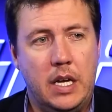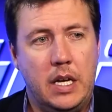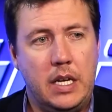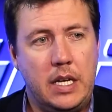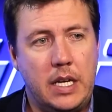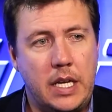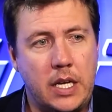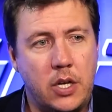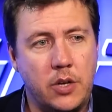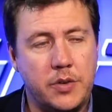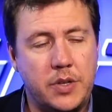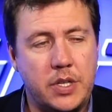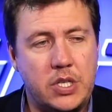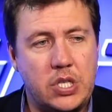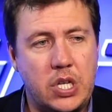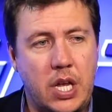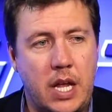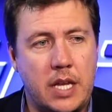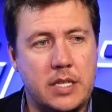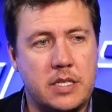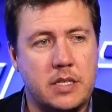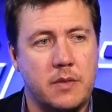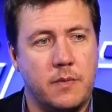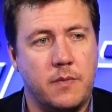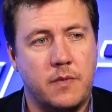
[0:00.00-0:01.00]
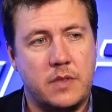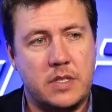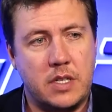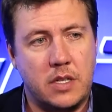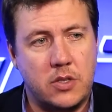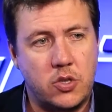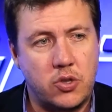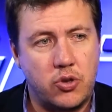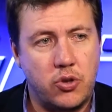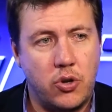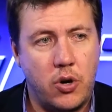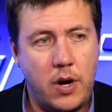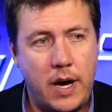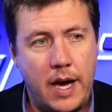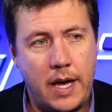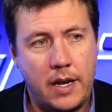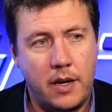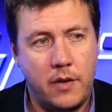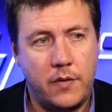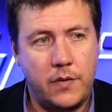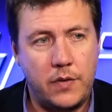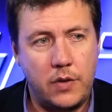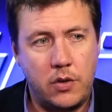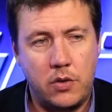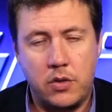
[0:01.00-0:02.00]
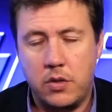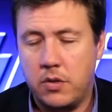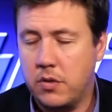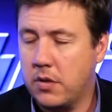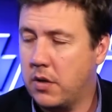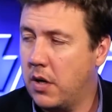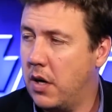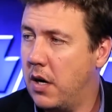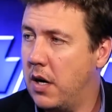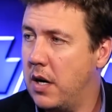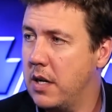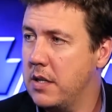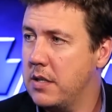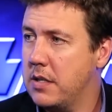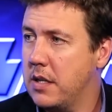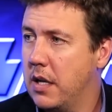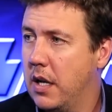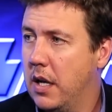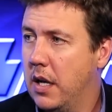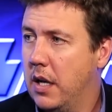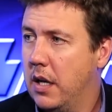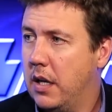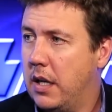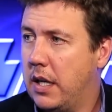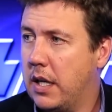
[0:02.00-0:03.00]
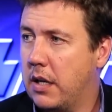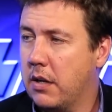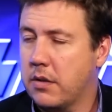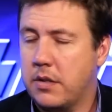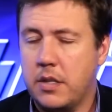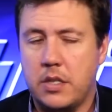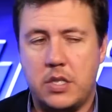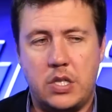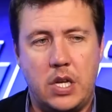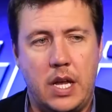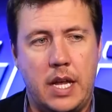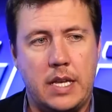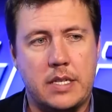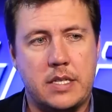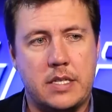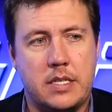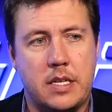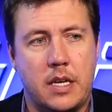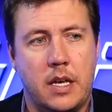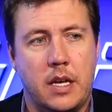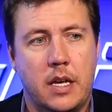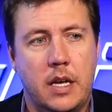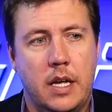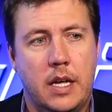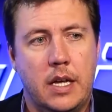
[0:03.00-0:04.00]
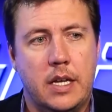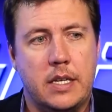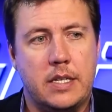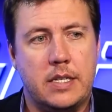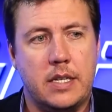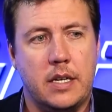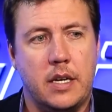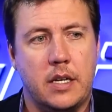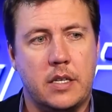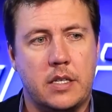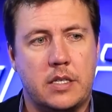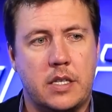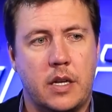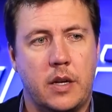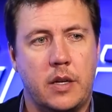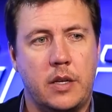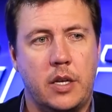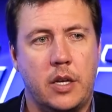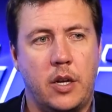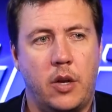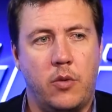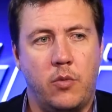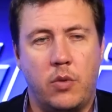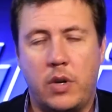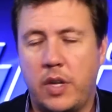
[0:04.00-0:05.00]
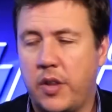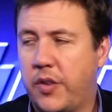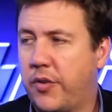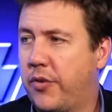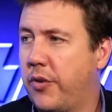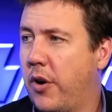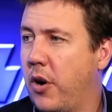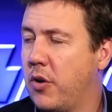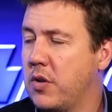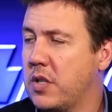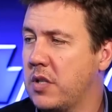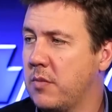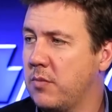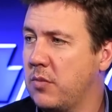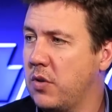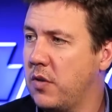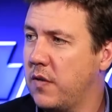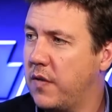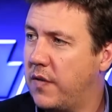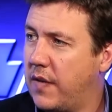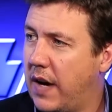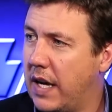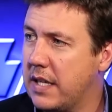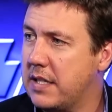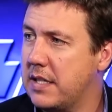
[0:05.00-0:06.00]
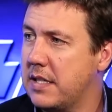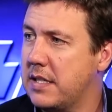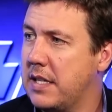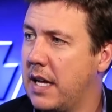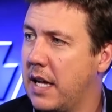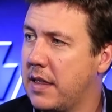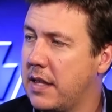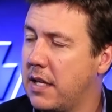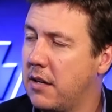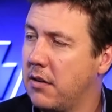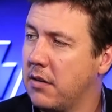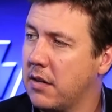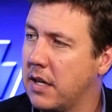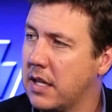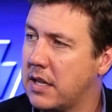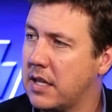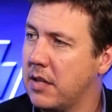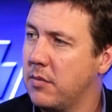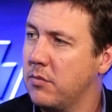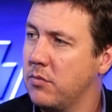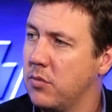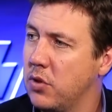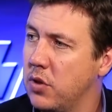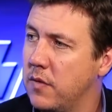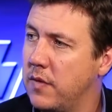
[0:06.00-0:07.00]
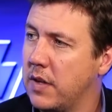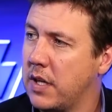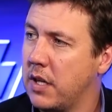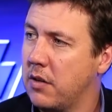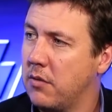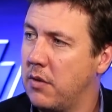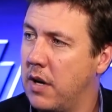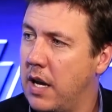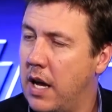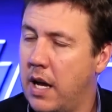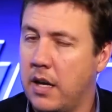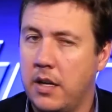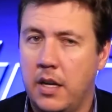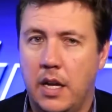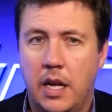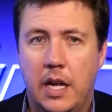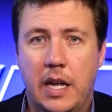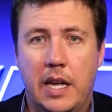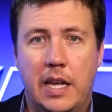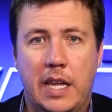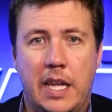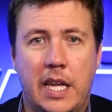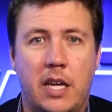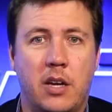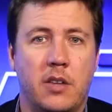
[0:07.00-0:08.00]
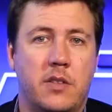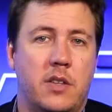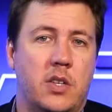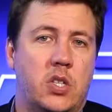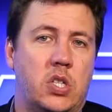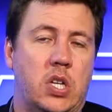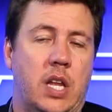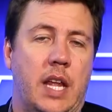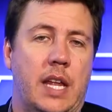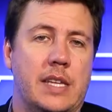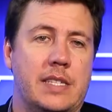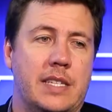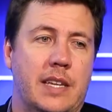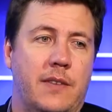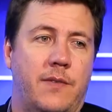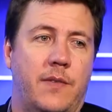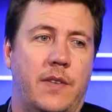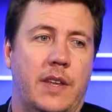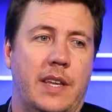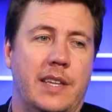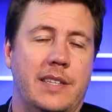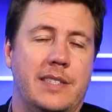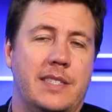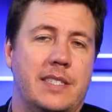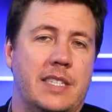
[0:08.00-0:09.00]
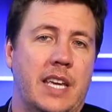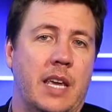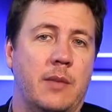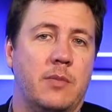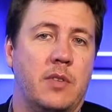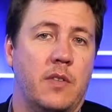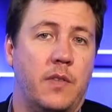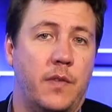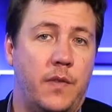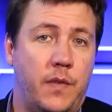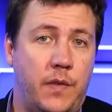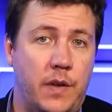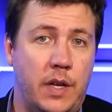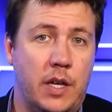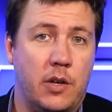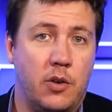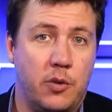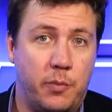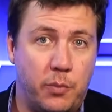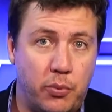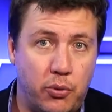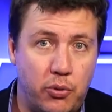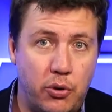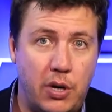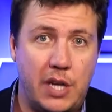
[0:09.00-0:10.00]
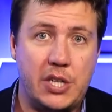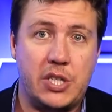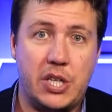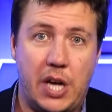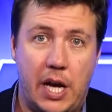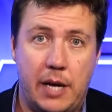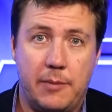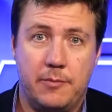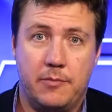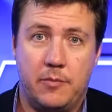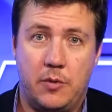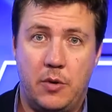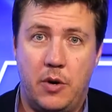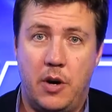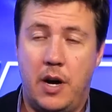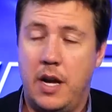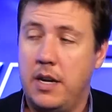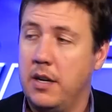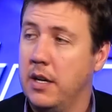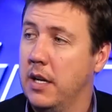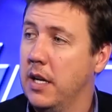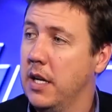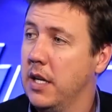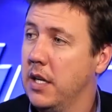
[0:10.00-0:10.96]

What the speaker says: He got the chance to try out a few new guys. He got the chance to really throw some new faces out there and get them moving around. He got the chance for his team to feel pressure, right?